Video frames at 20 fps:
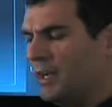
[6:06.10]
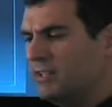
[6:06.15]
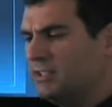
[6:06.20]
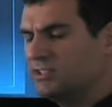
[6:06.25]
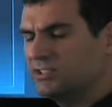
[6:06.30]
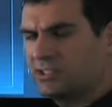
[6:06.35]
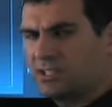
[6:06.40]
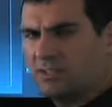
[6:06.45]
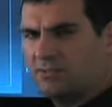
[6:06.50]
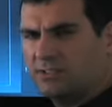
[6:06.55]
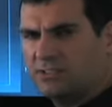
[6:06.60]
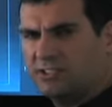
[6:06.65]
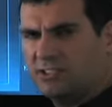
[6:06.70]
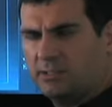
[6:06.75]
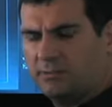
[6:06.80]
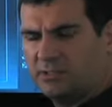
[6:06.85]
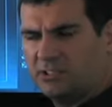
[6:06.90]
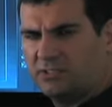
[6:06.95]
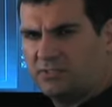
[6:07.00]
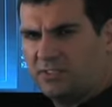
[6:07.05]
discovered
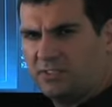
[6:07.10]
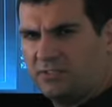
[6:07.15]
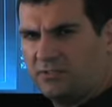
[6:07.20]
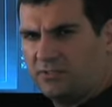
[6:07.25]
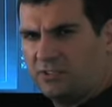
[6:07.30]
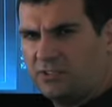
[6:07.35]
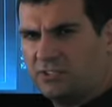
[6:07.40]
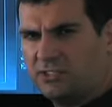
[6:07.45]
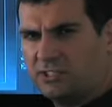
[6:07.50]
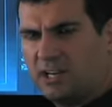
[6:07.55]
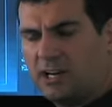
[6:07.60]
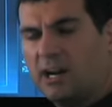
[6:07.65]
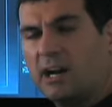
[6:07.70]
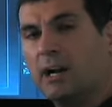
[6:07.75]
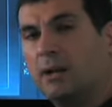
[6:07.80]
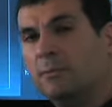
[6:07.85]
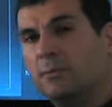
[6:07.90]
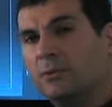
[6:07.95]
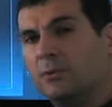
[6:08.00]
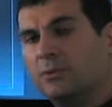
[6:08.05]
ZBrush for the first
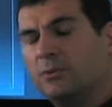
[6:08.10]
time,